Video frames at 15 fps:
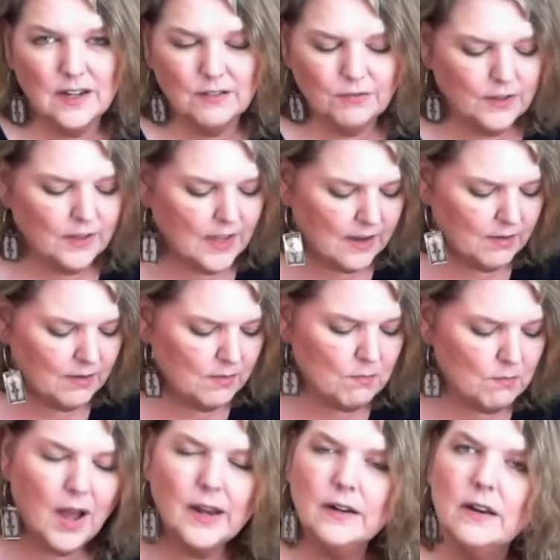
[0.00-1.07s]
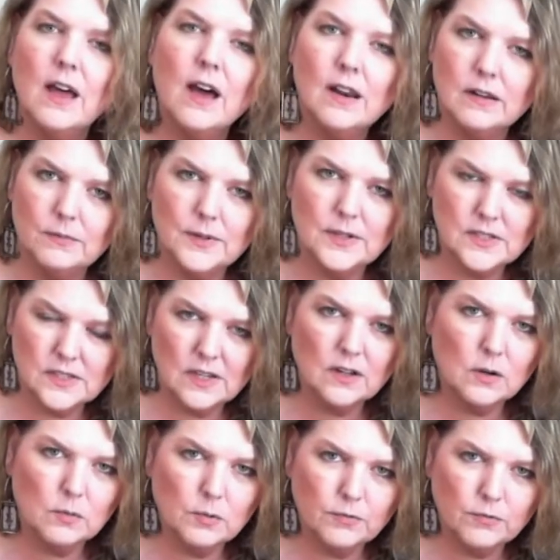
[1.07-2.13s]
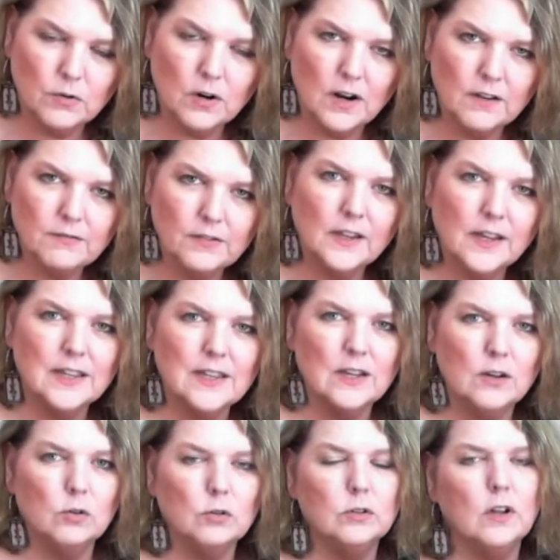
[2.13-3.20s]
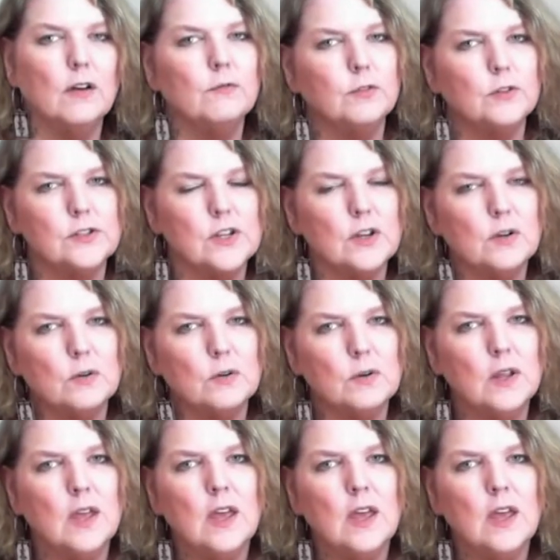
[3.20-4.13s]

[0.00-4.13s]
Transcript: I feel like he might not have been single before. I feel like in the old comfort zone,